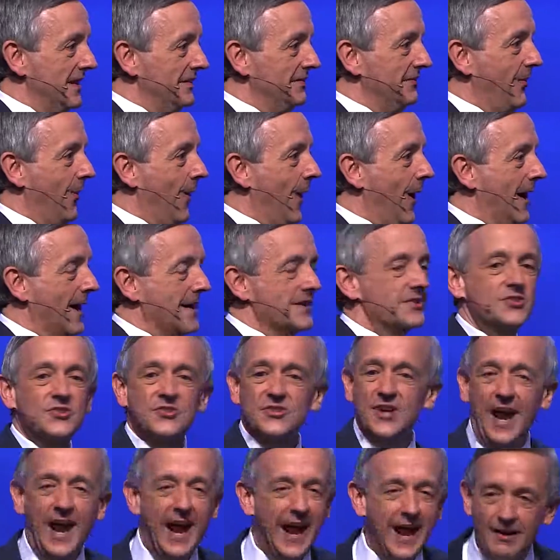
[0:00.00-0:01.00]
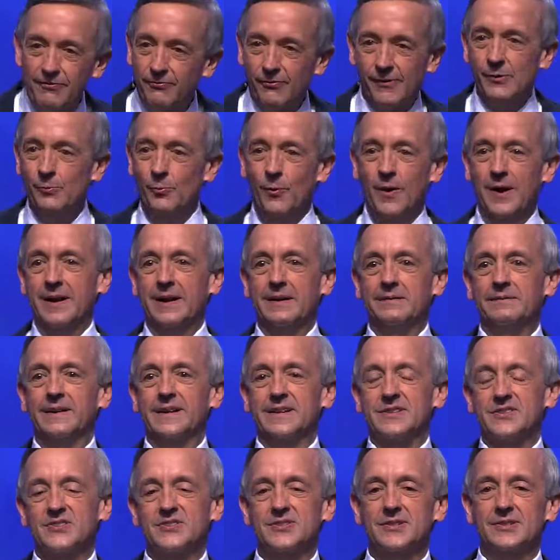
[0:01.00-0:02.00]
of Christ, every one
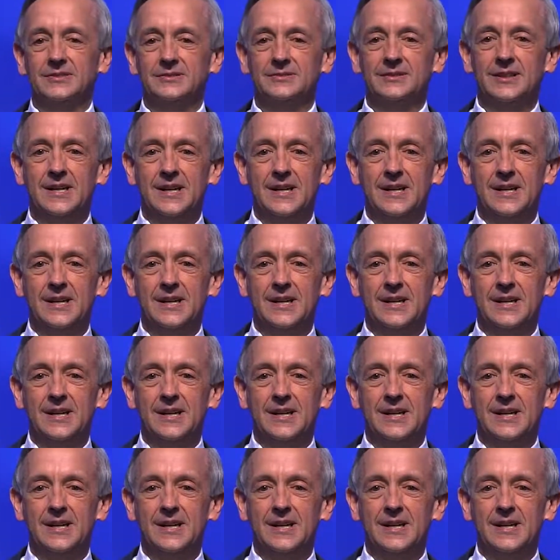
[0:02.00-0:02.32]
of us.